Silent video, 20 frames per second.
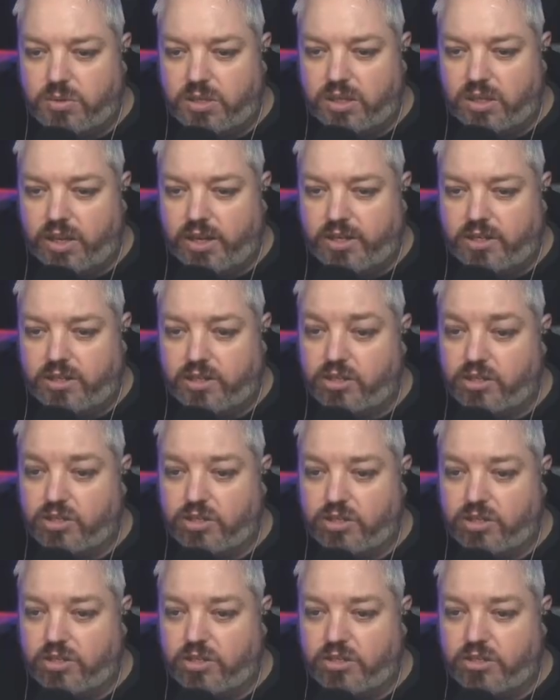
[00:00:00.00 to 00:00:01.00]
are literally
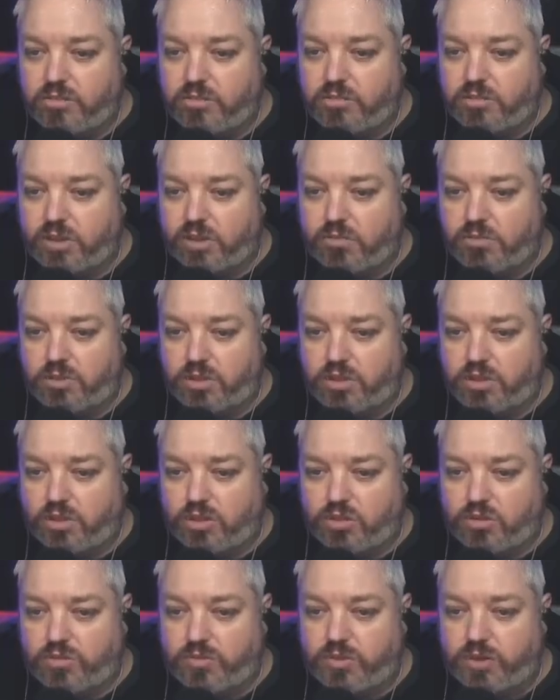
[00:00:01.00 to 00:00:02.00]
just... We're just
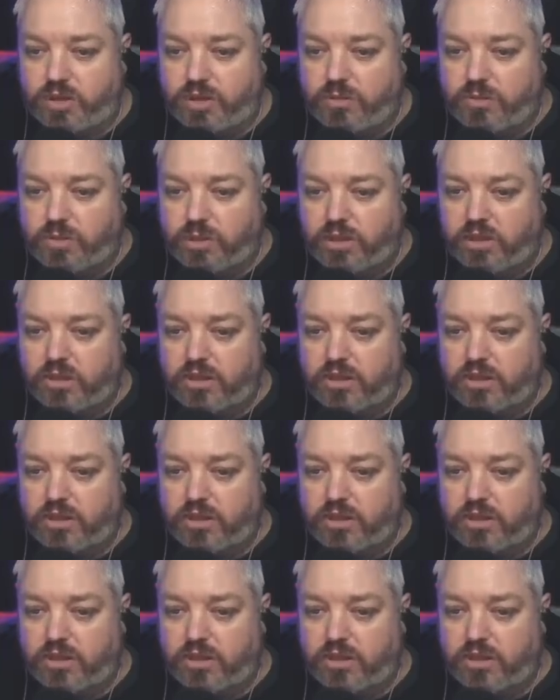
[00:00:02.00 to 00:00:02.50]
going for it, aren't we?